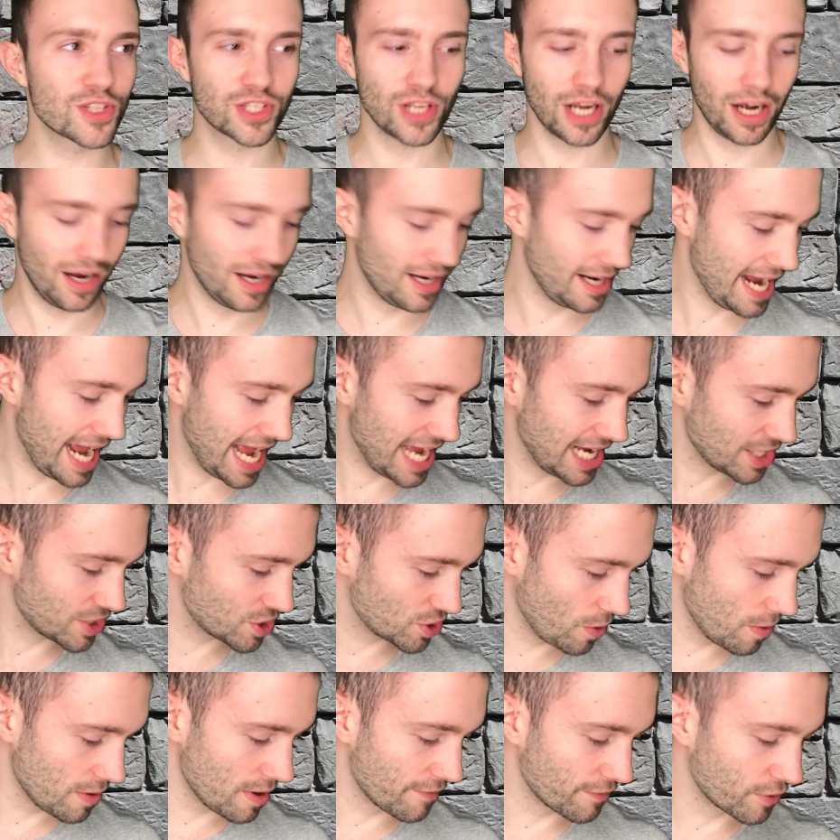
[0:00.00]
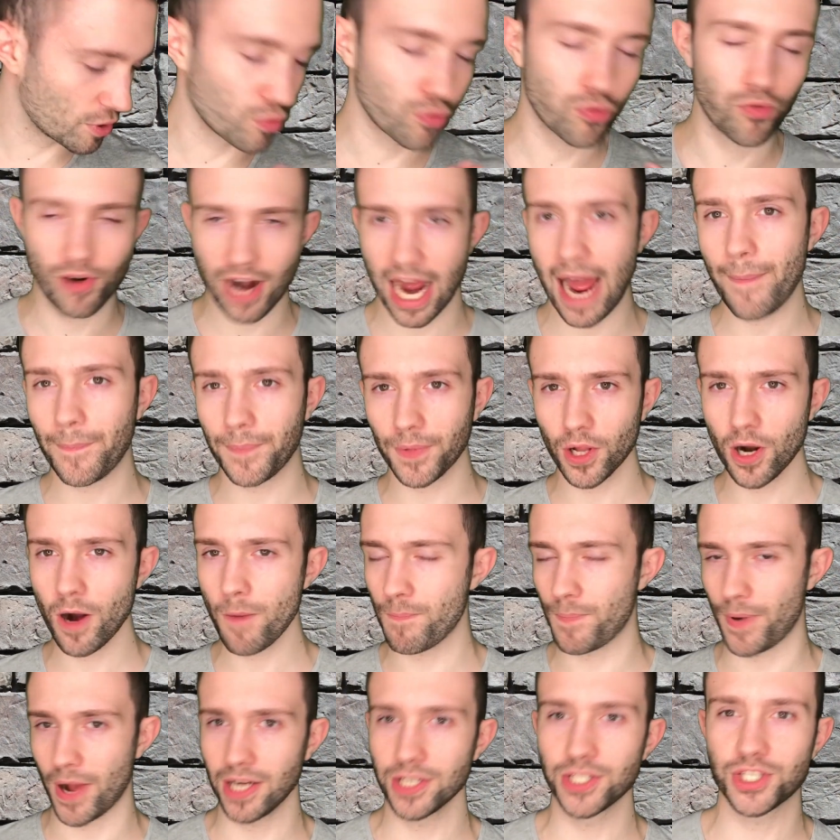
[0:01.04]
of grappler
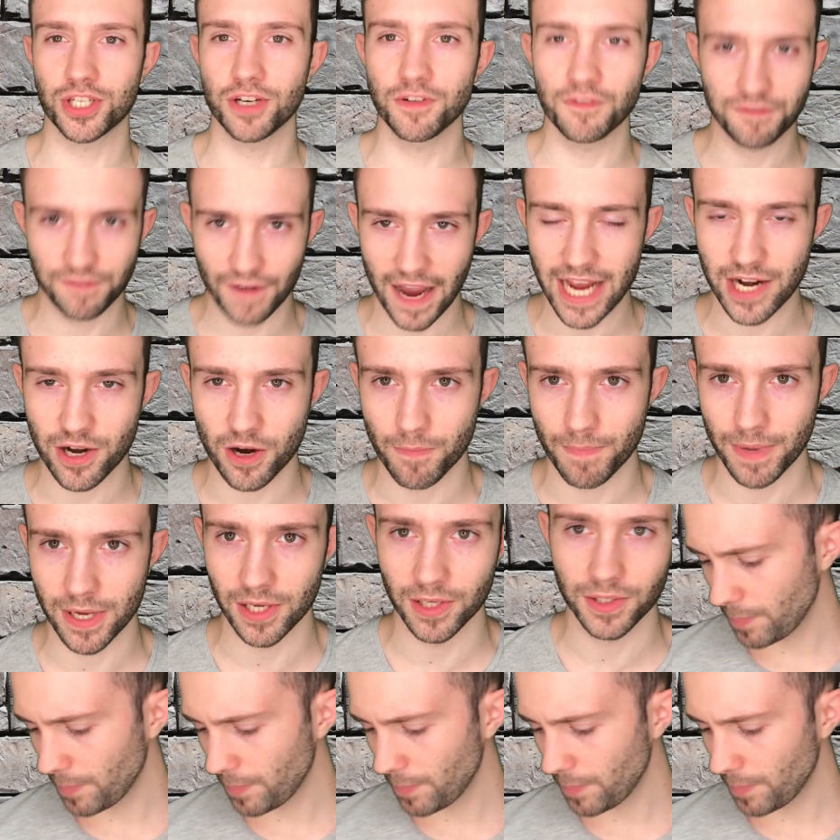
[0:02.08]
puncher fighter build,